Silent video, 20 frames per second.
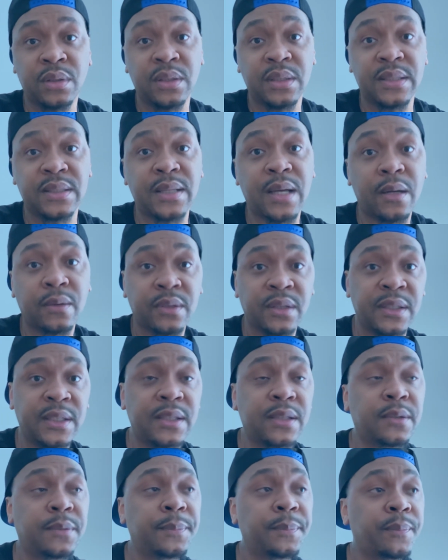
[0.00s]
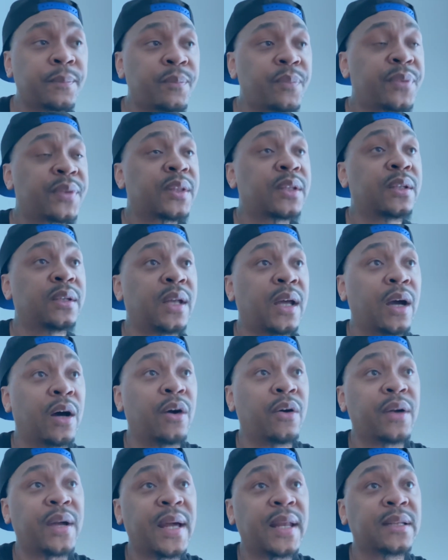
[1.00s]
talked to them? And like, I
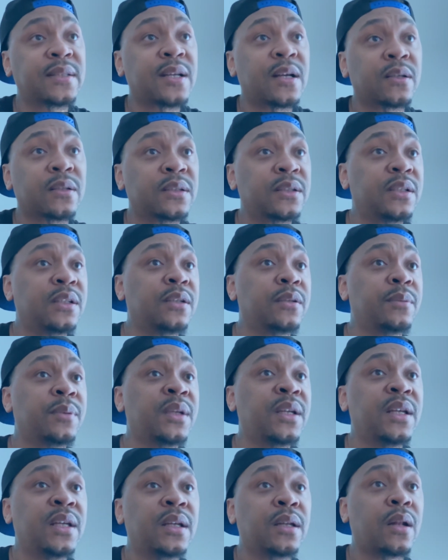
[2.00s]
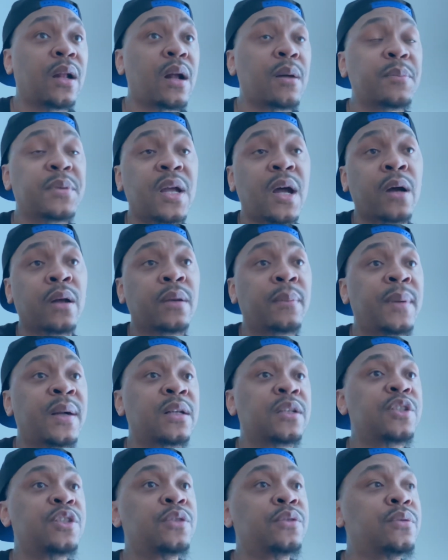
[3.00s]
don't got to talk to them. Like, I'm talking
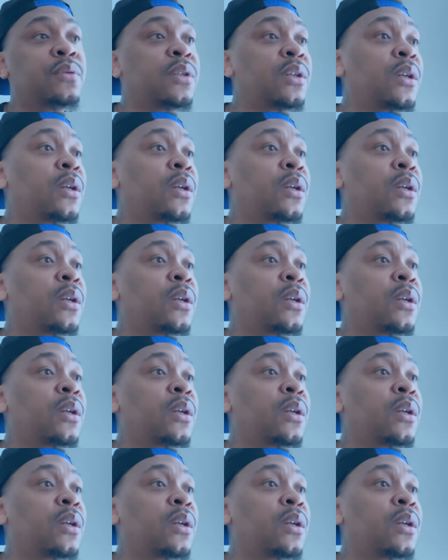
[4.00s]
about you.